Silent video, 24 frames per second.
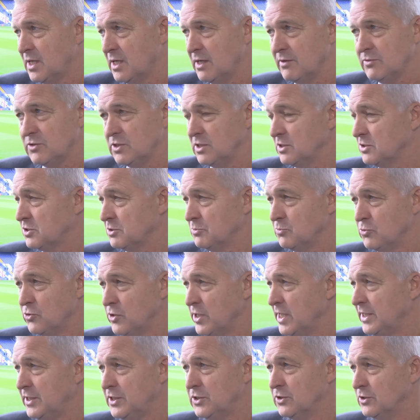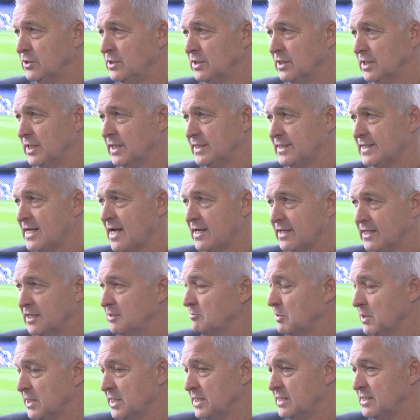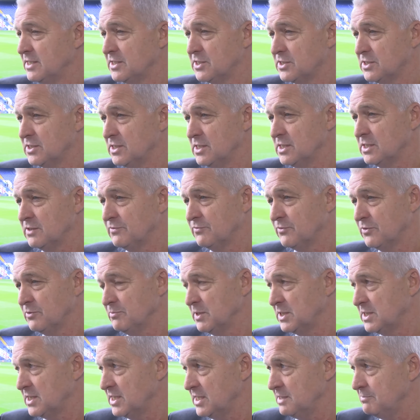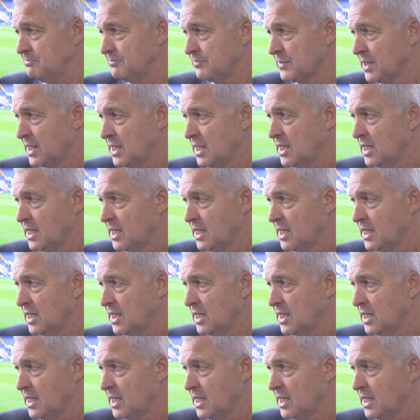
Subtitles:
I've seen some really good attacking play this season from the team.